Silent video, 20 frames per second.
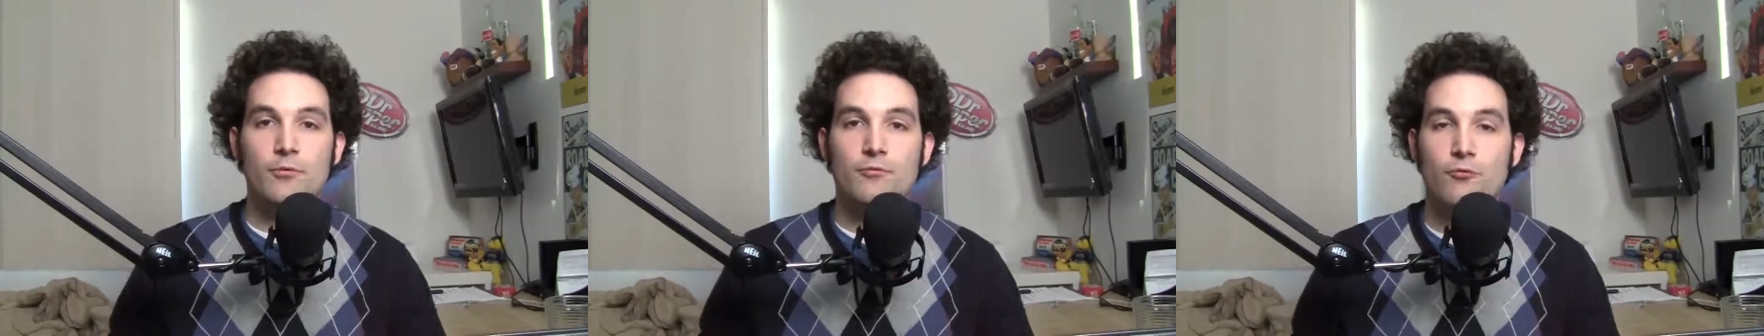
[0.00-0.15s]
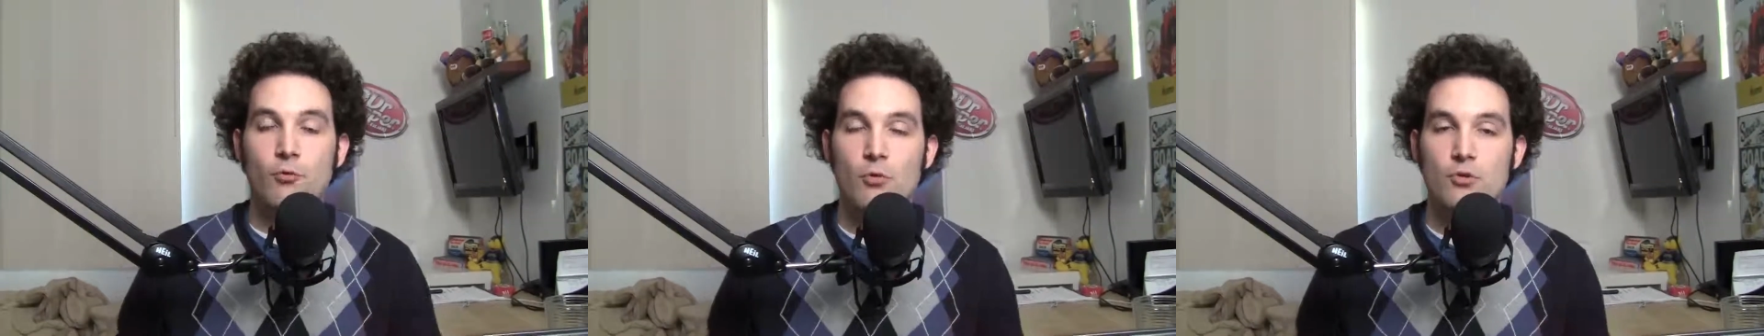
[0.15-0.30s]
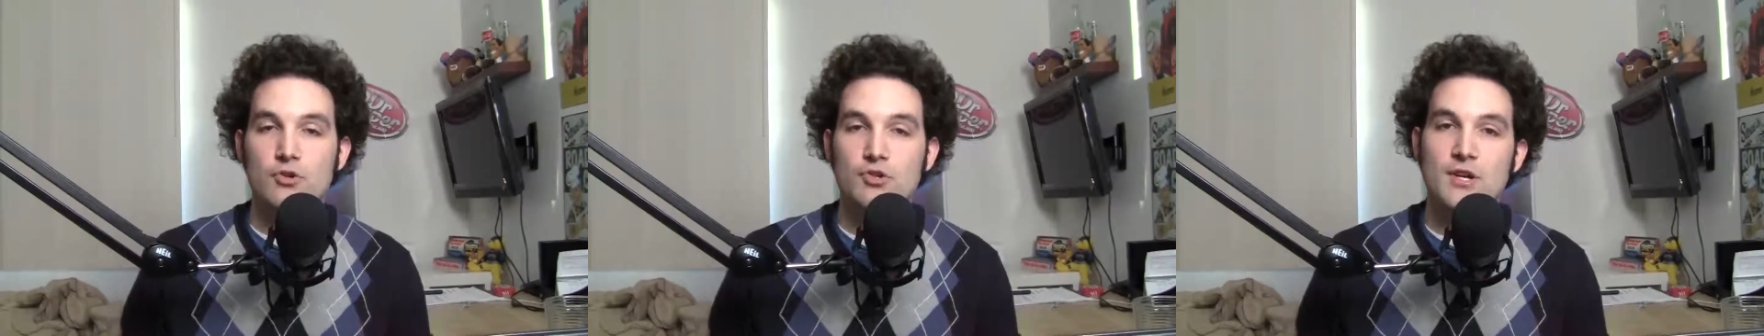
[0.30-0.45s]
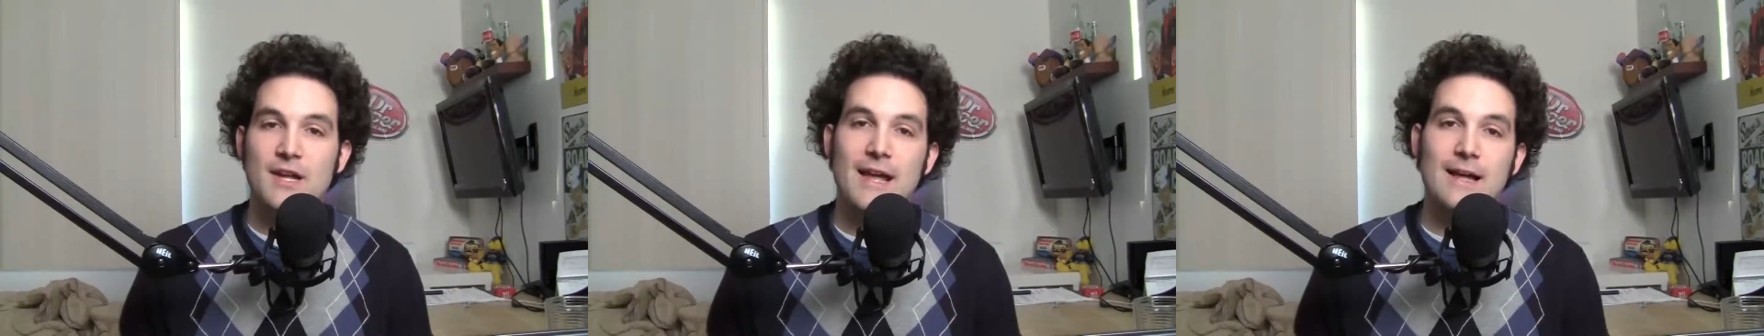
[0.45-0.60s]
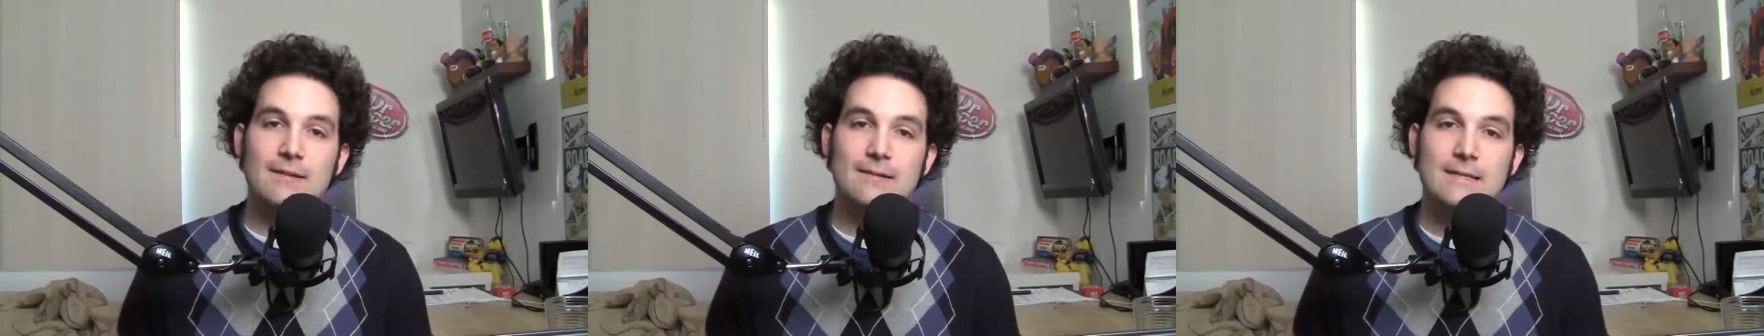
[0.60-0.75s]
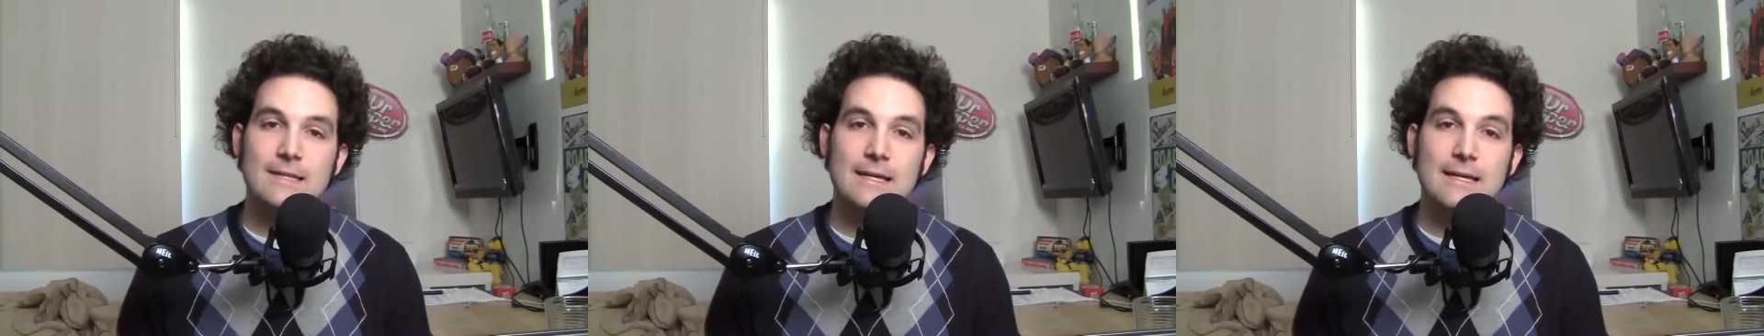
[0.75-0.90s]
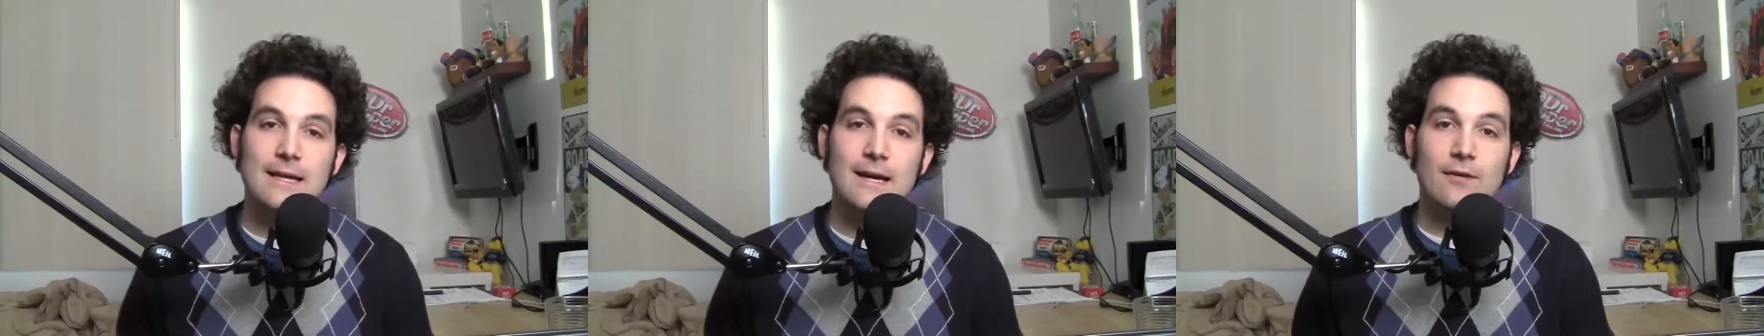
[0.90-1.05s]
with 4G
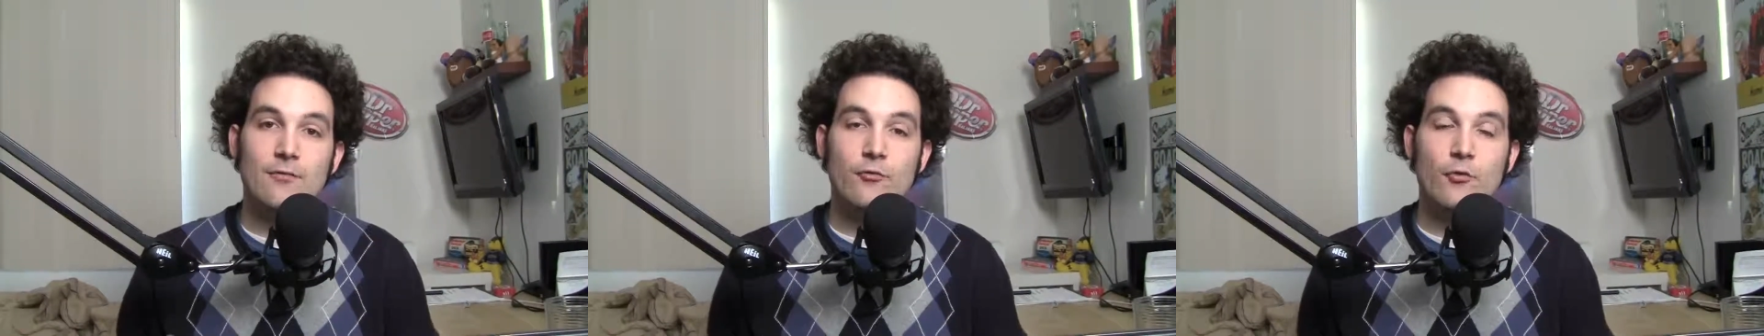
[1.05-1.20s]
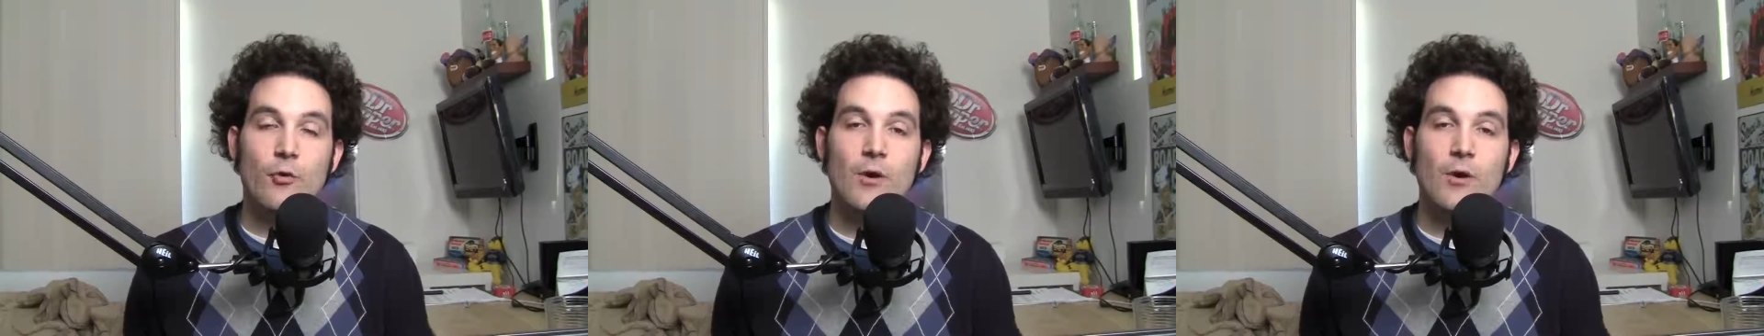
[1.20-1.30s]
LTE on